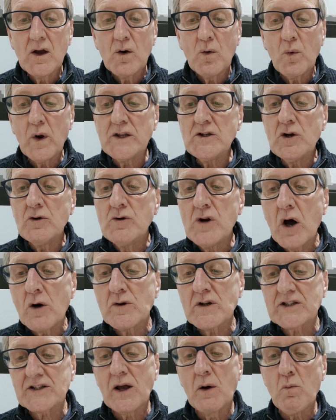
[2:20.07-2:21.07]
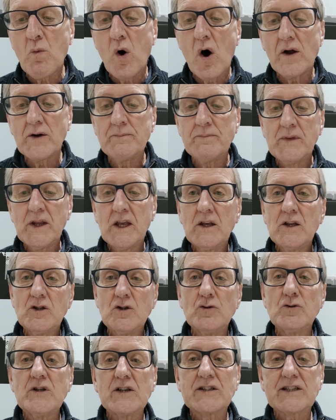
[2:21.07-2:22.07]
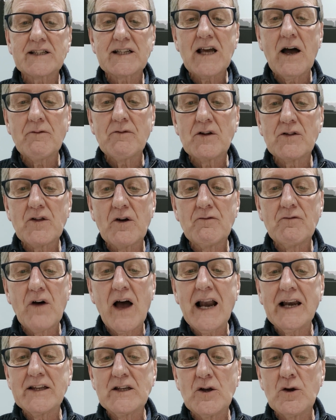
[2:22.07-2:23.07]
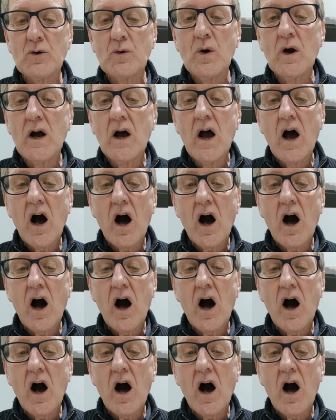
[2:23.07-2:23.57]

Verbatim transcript: When you know someone, you discover the value